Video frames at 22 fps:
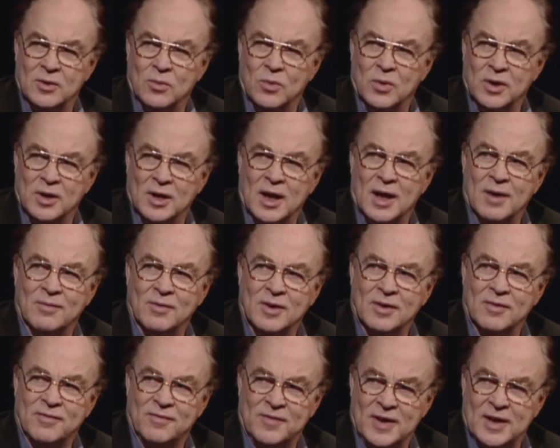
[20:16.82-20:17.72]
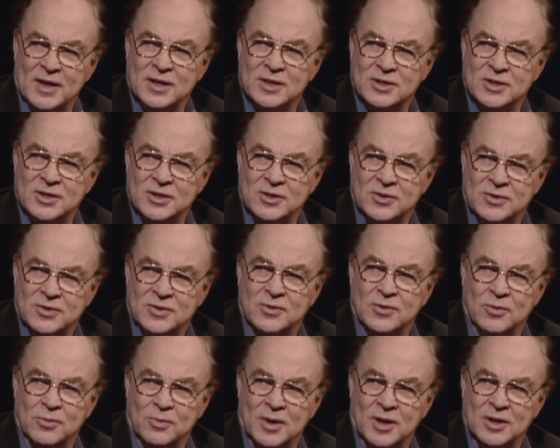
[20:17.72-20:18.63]
One mm-hmm. level of fantasy. You had the too
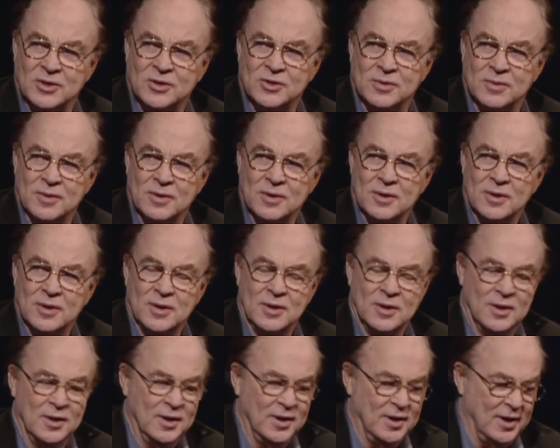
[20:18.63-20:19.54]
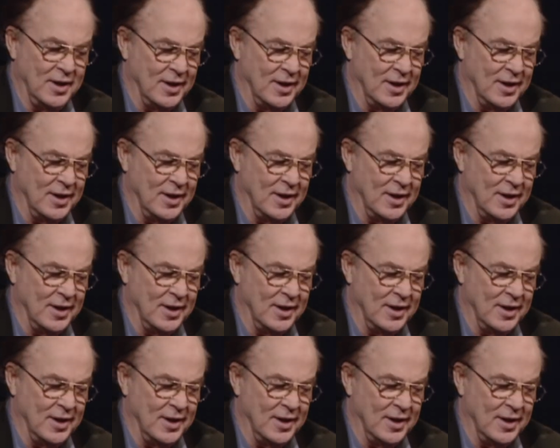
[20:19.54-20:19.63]
Black much. Bart, and